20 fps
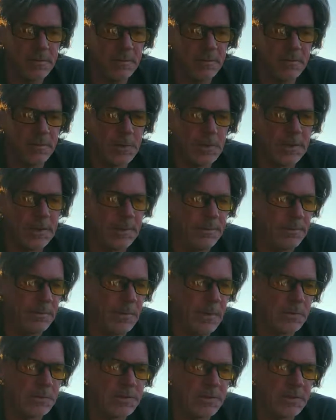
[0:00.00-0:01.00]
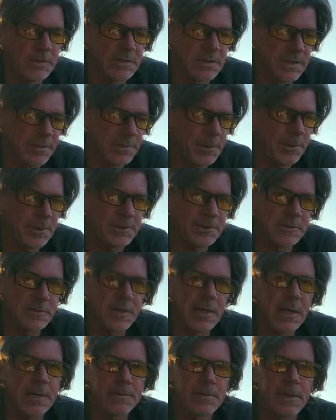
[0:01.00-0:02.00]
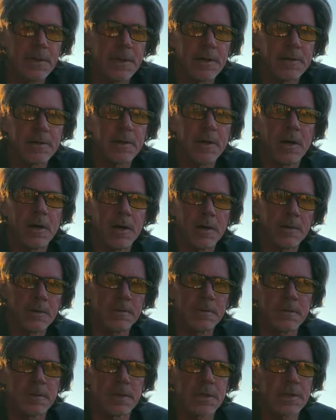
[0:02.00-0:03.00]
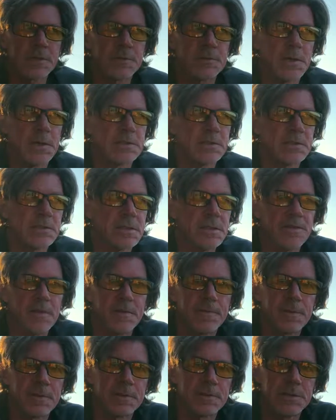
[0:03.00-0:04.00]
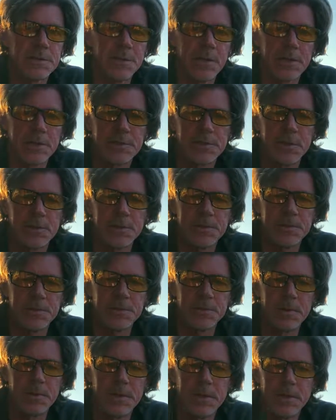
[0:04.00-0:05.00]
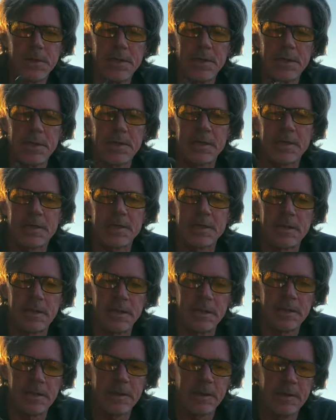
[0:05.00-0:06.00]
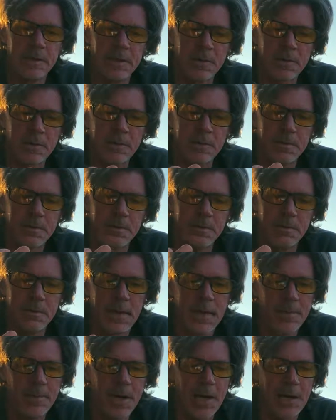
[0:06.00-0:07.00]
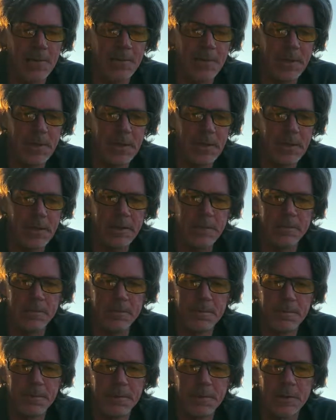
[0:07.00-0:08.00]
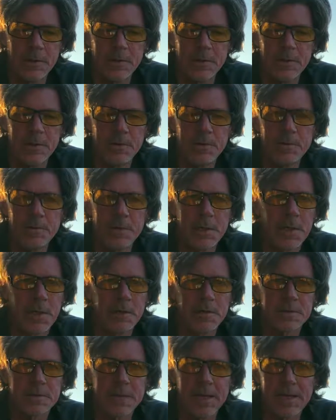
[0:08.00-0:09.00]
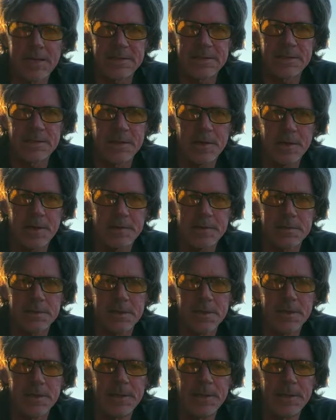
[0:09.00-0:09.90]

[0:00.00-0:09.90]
really most of the slip leashes are out there are the constructions of the first two I showed you. And you know, they might be, you know, $2, $3 less than ours,